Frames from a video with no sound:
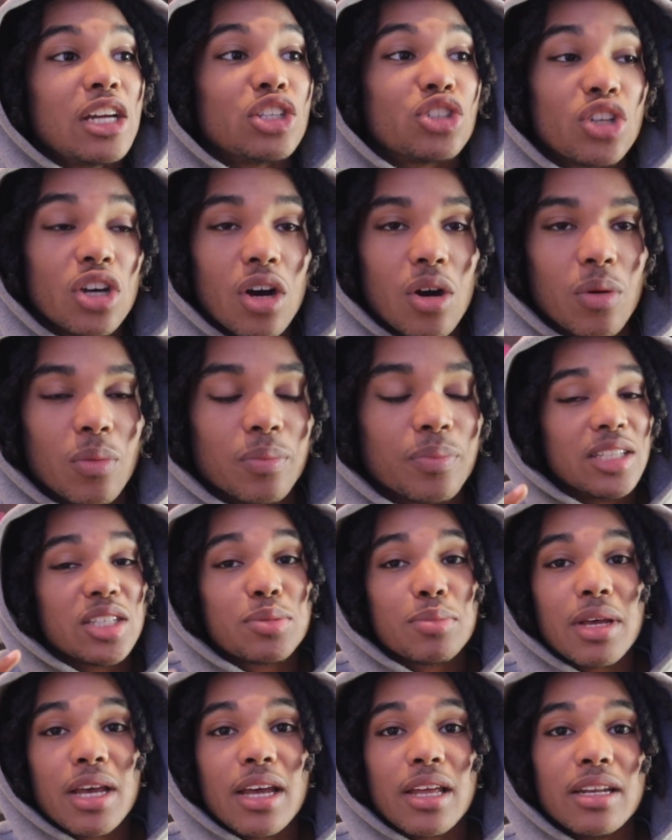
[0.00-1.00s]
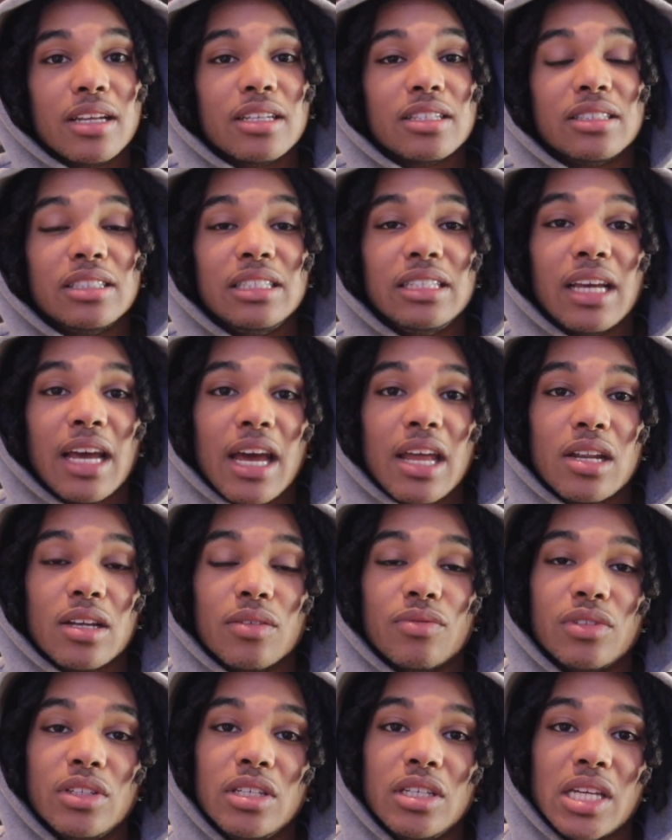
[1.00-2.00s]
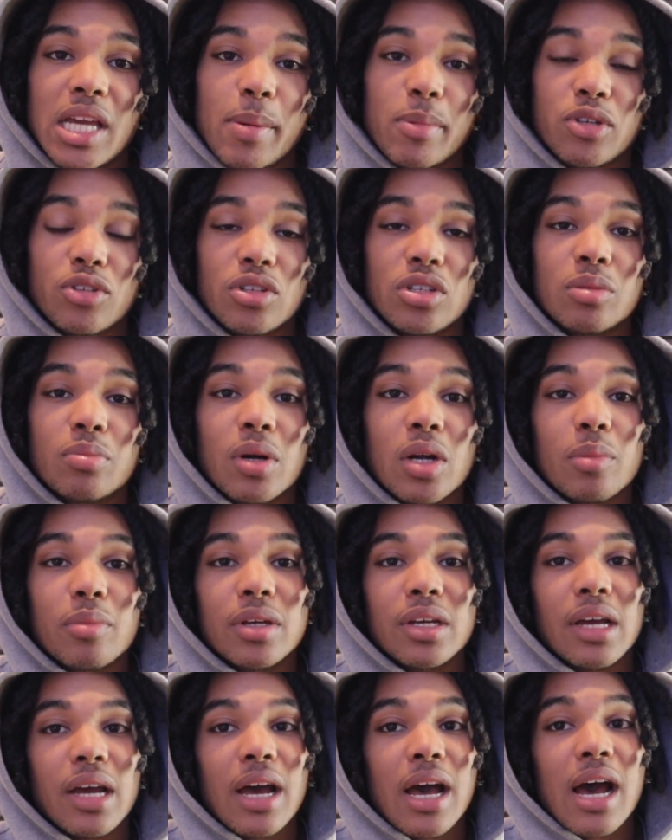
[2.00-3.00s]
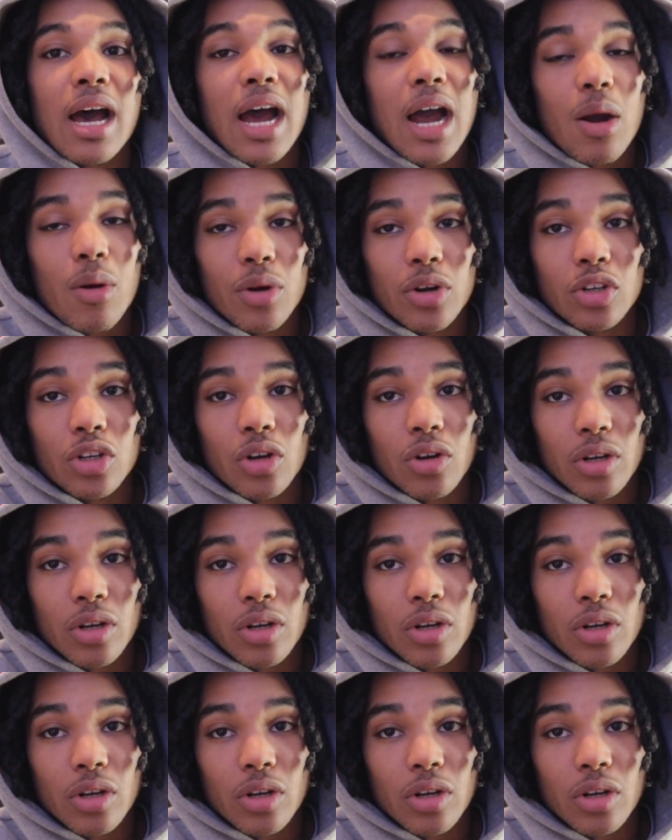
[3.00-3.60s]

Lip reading: So, this man is the head of the chemistry department at Howard